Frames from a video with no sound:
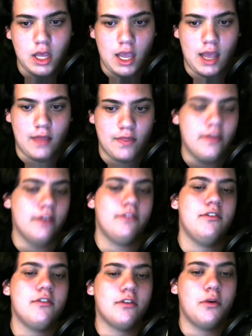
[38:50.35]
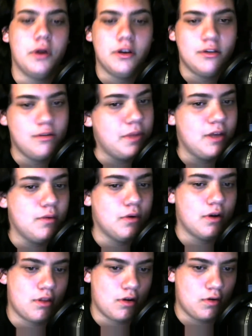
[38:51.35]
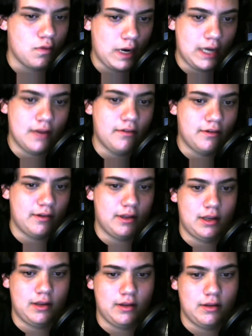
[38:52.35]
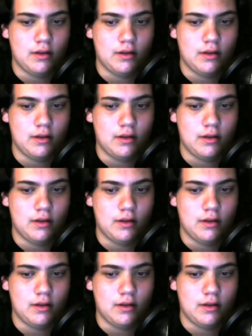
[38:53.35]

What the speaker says: And this is going to be one of the greatest series